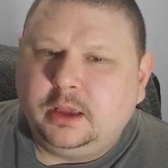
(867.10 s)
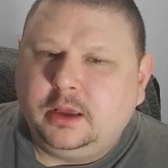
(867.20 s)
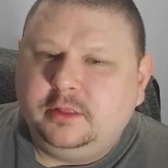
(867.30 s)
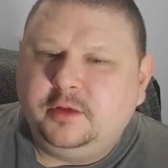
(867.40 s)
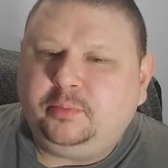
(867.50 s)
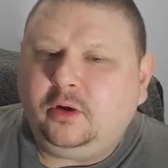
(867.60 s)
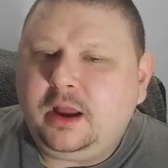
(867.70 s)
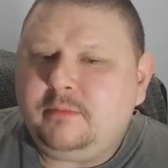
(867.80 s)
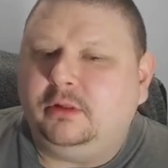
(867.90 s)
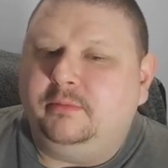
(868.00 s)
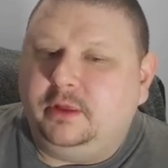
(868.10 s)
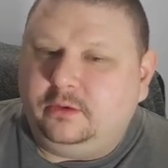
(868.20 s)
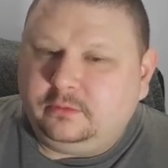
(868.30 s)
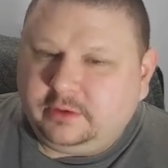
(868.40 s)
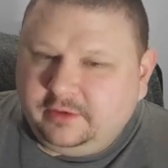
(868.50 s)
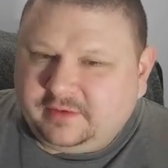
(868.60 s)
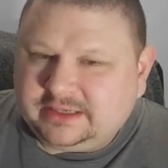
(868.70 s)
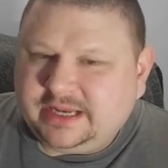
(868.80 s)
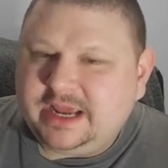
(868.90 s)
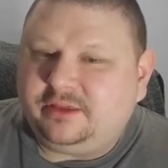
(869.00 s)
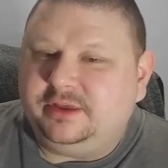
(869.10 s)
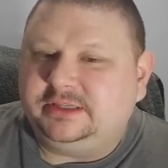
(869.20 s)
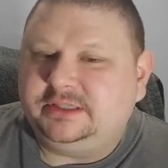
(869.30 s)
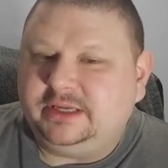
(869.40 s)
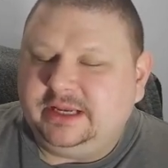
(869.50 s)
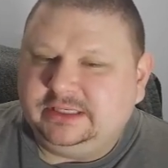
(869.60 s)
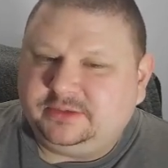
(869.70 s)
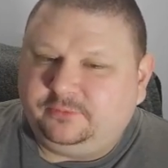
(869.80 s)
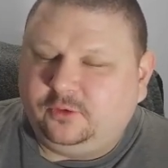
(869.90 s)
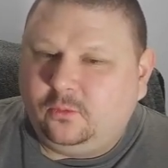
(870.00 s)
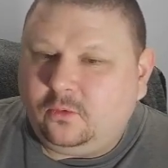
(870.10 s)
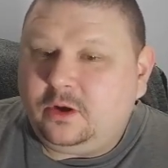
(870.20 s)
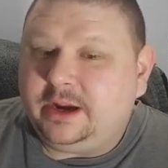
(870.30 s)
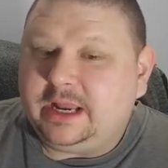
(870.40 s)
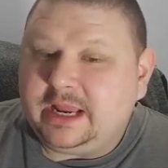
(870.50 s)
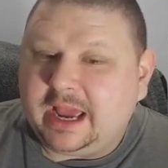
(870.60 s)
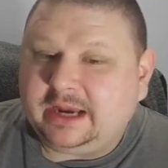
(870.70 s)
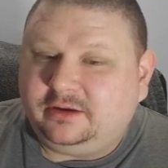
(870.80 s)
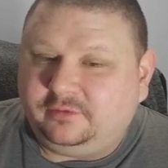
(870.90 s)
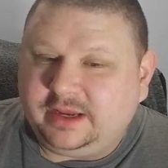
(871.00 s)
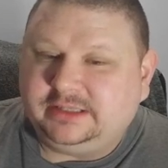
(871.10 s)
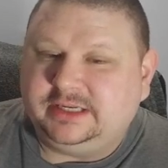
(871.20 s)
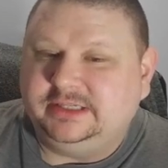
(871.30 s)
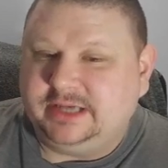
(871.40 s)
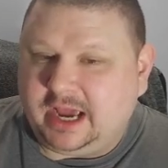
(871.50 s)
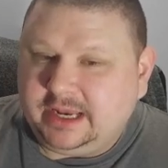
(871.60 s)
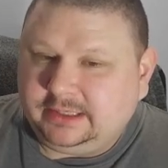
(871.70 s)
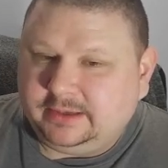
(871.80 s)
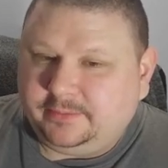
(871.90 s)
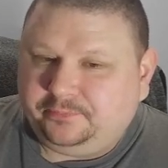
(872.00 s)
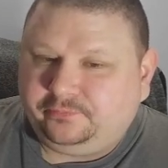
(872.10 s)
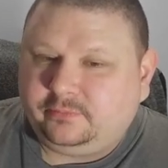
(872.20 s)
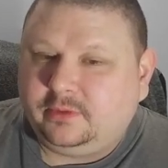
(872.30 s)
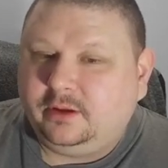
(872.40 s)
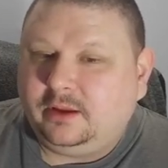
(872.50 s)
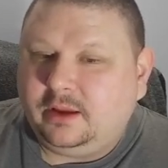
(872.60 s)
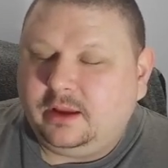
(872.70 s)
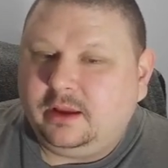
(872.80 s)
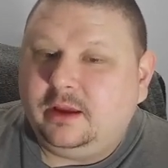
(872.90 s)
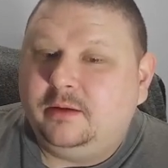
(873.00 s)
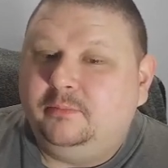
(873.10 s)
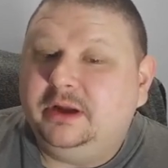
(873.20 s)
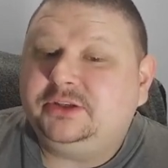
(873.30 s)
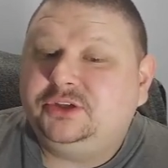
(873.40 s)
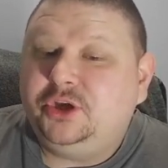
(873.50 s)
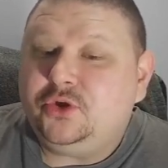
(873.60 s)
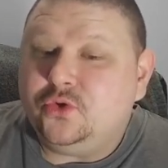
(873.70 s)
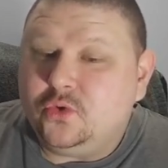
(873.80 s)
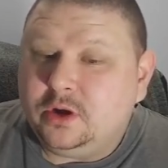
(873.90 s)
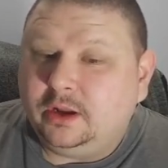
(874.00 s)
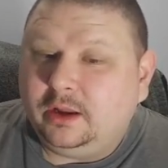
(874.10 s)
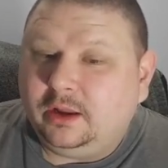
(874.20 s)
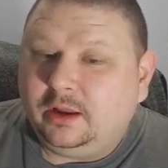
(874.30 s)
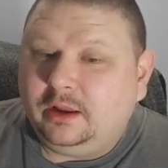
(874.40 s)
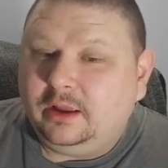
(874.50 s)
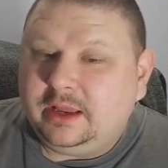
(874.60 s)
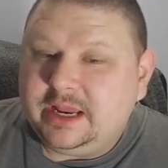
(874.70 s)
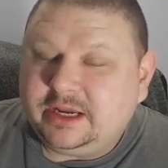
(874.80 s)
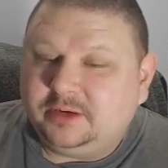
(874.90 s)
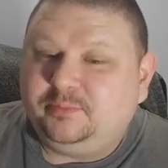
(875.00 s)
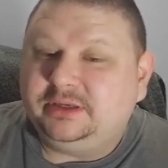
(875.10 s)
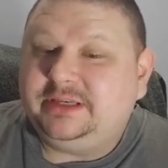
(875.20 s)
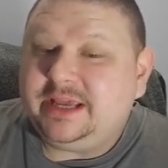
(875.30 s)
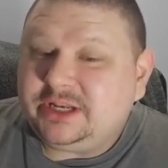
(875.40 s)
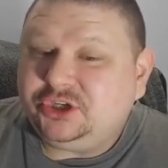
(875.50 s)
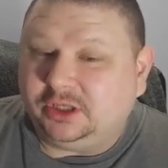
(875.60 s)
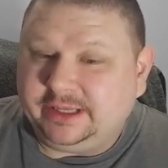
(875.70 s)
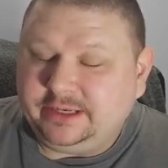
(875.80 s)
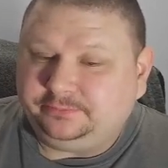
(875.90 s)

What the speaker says: The problem, though, if I take this, is for one, he activates his knight. But two, he could potentially